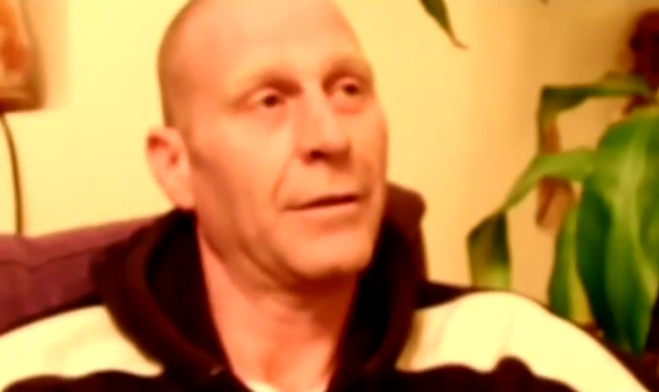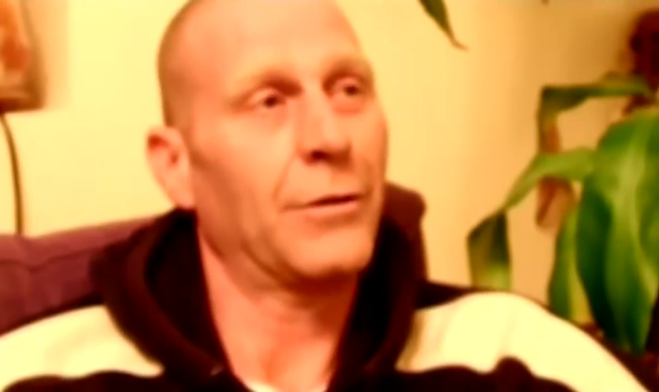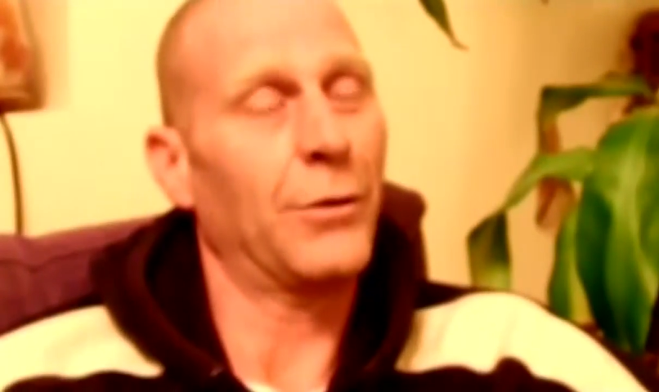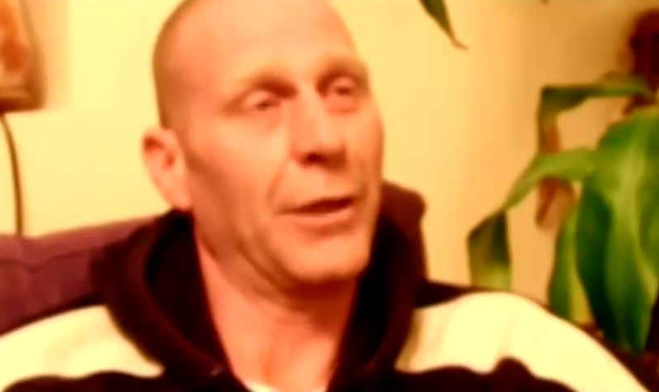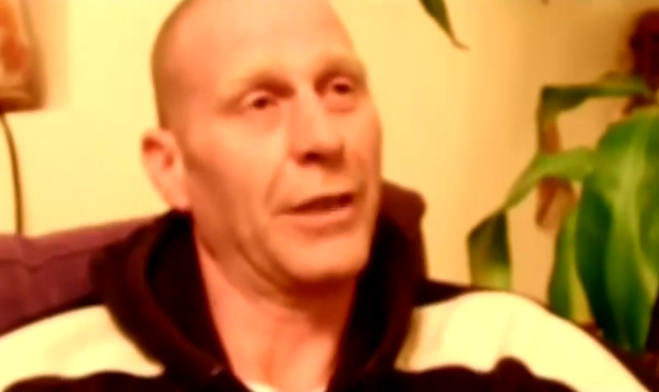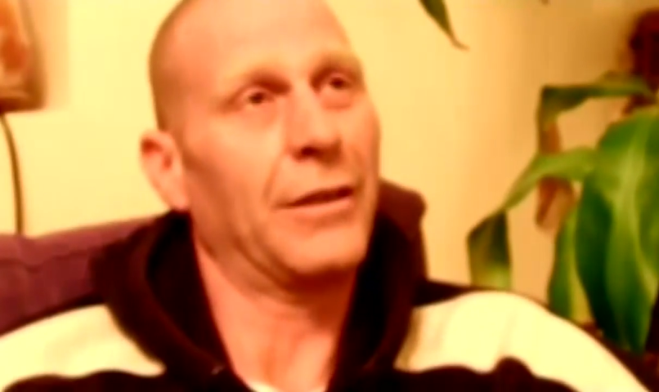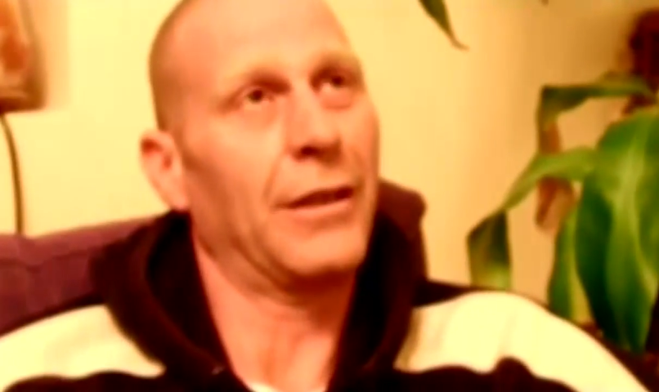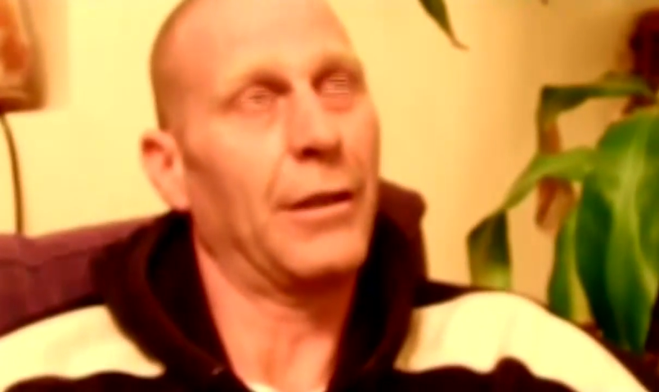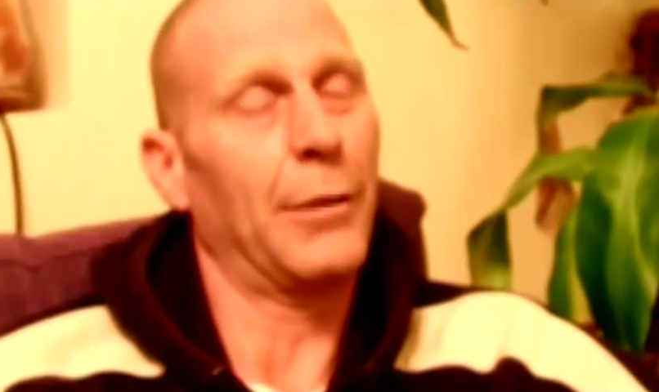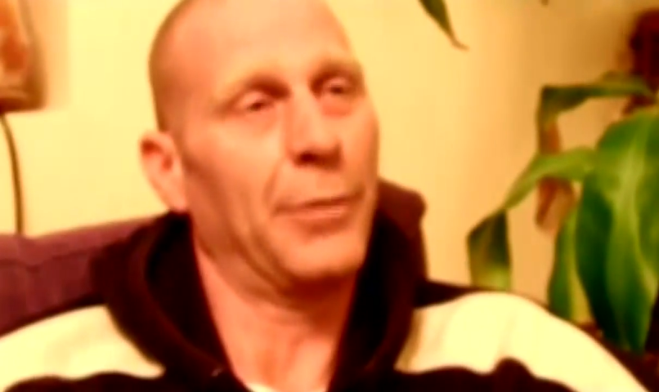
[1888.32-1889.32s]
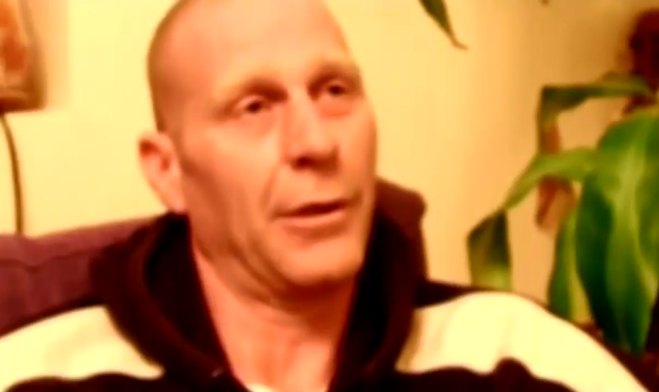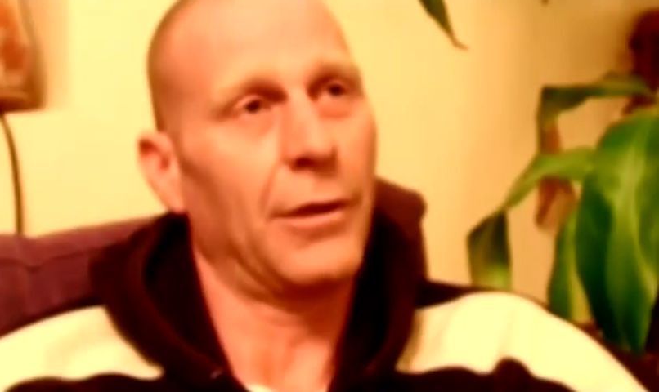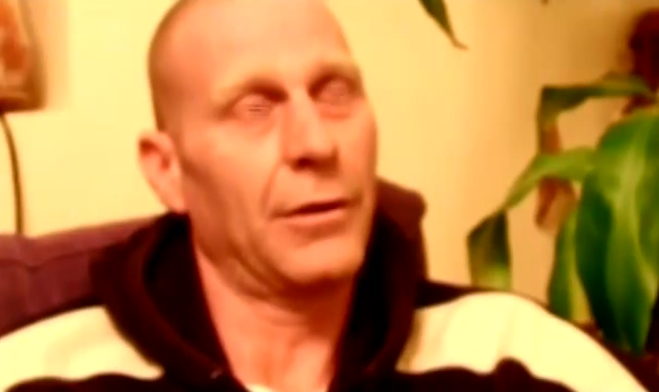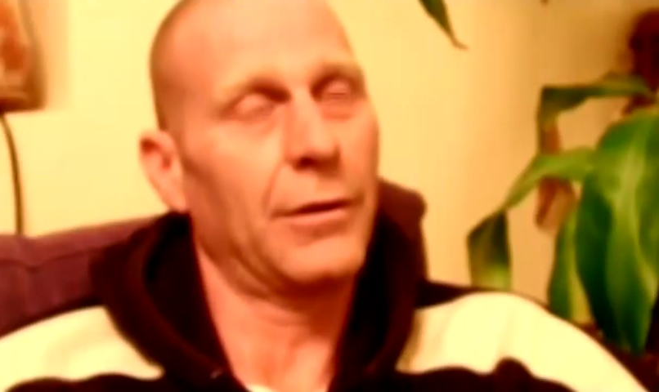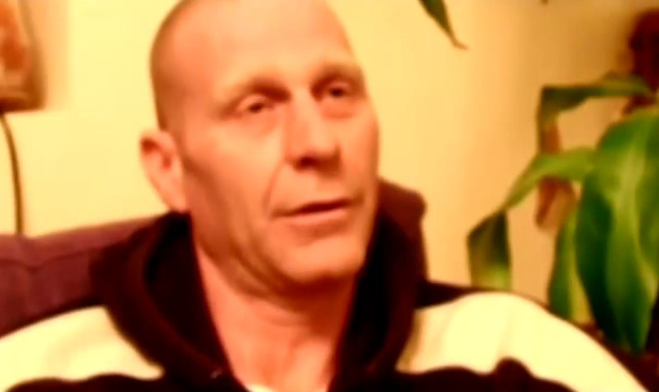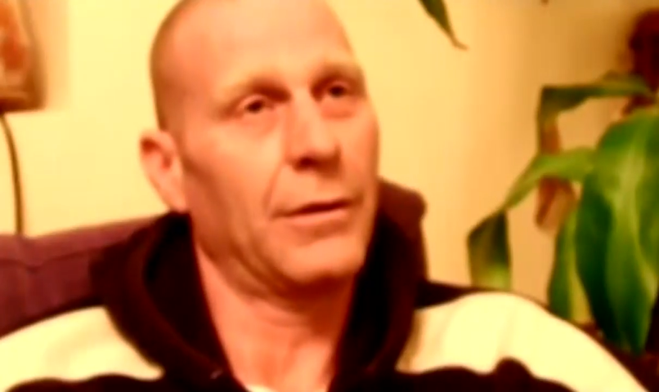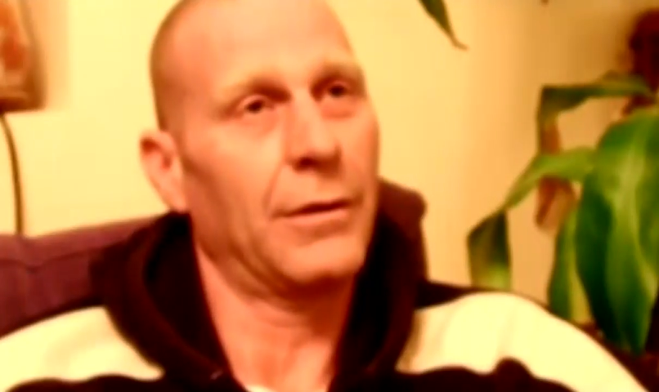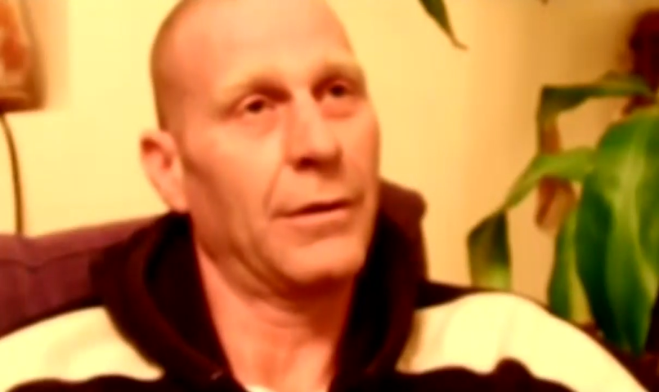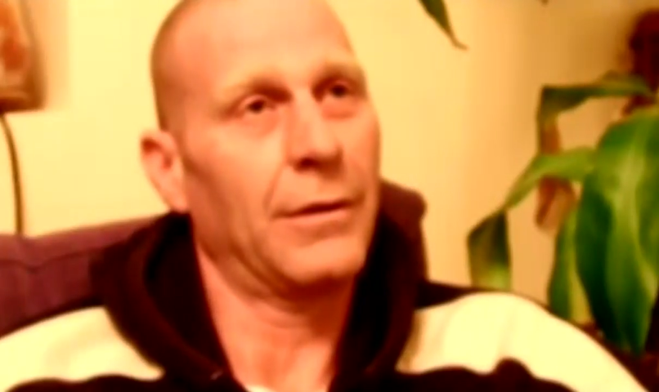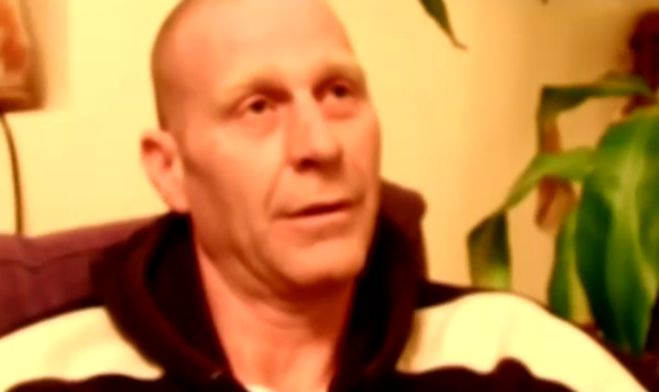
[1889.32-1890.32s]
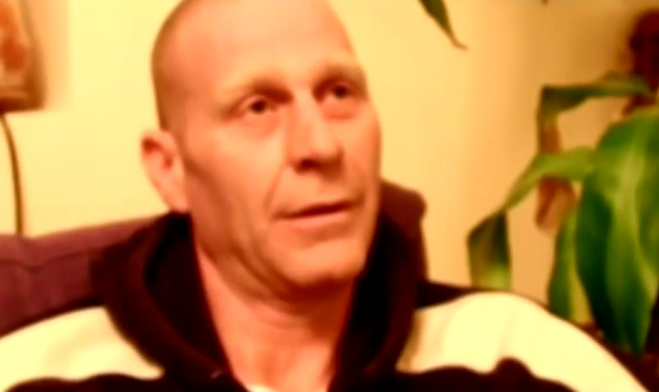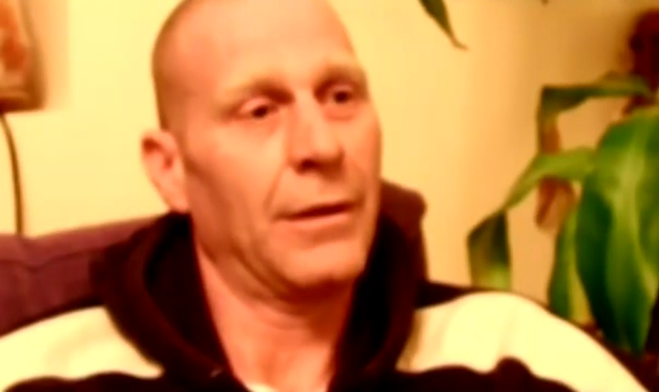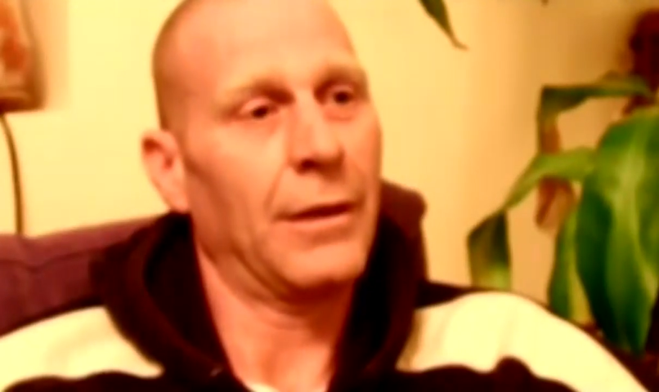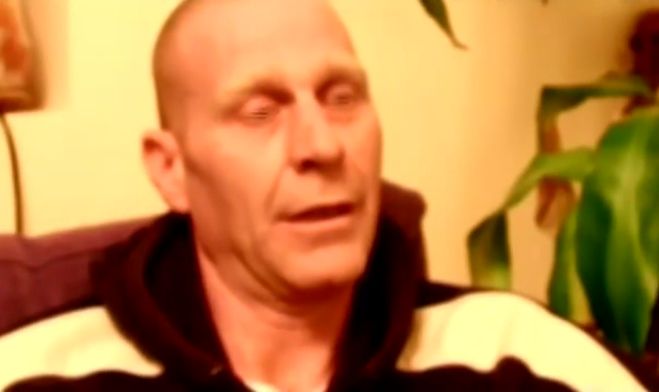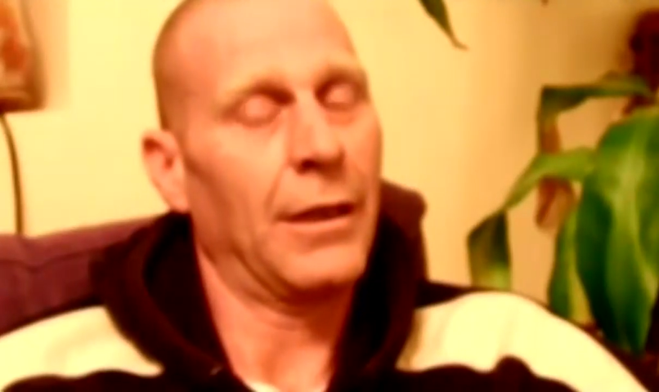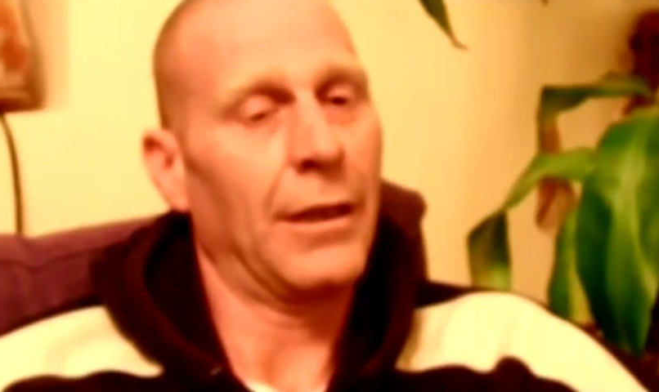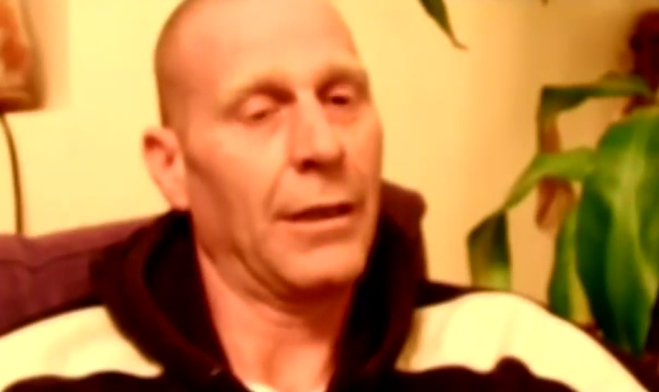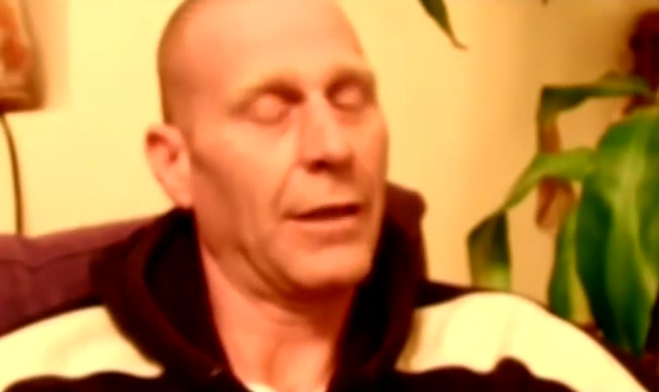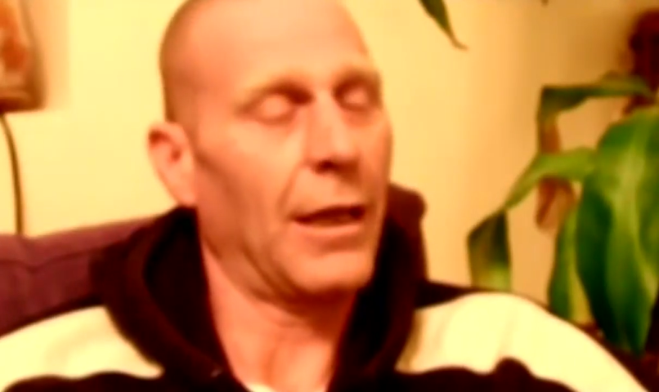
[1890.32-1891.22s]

To which he paused and